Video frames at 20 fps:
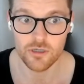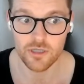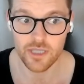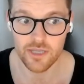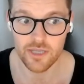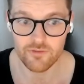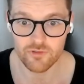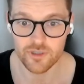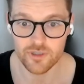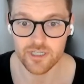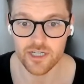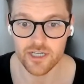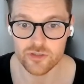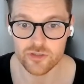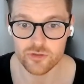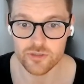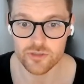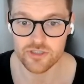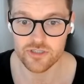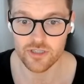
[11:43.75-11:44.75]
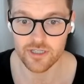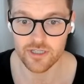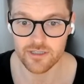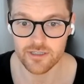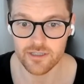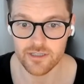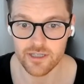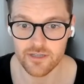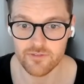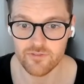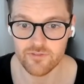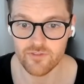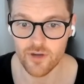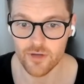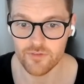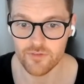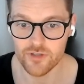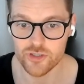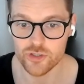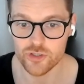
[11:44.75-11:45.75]
Every country is like at
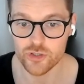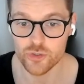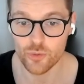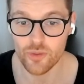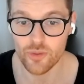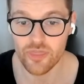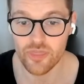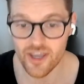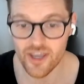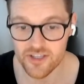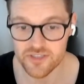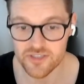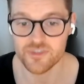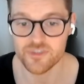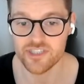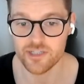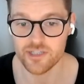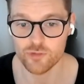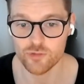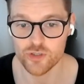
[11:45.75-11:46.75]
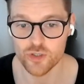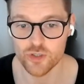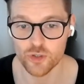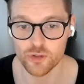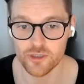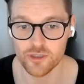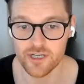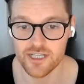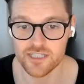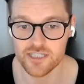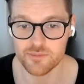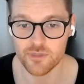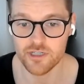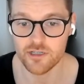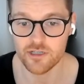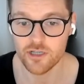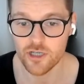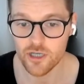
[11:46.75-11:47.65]
500 to 1,000% return on ad spend.